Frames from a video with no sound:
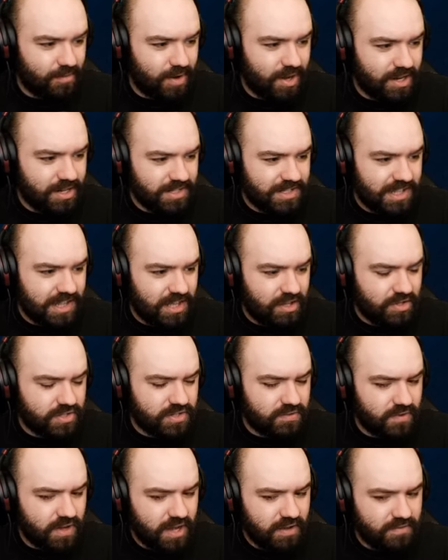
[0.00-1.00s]
Why does he let you
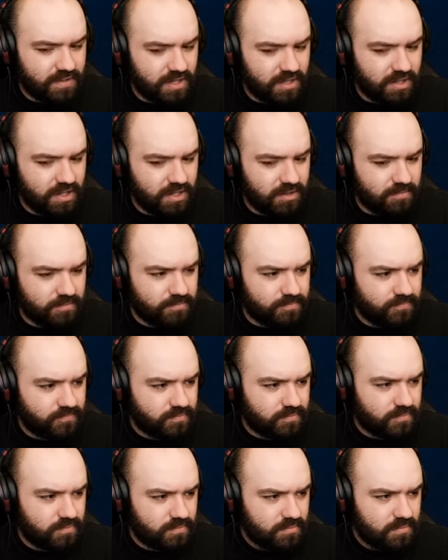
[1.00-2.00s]
survive down here?
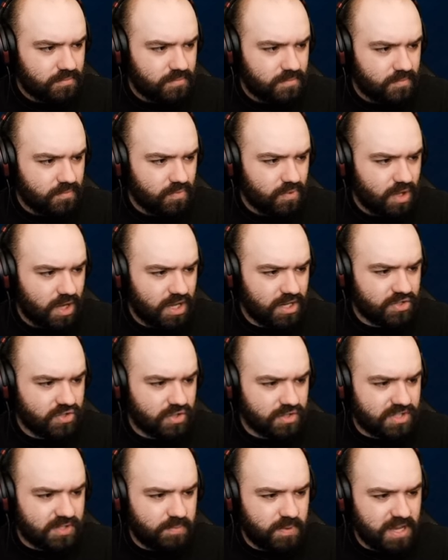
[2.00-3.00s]
He does
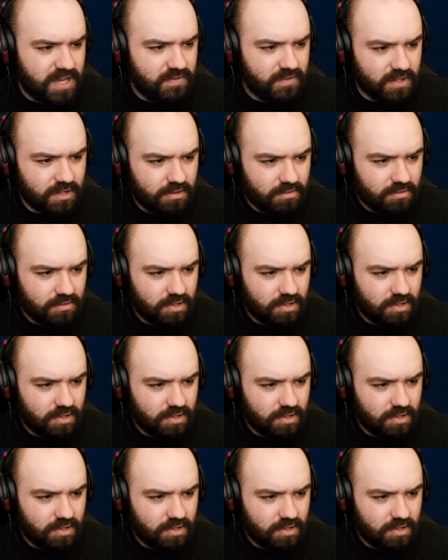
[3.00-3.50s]
not speak of it.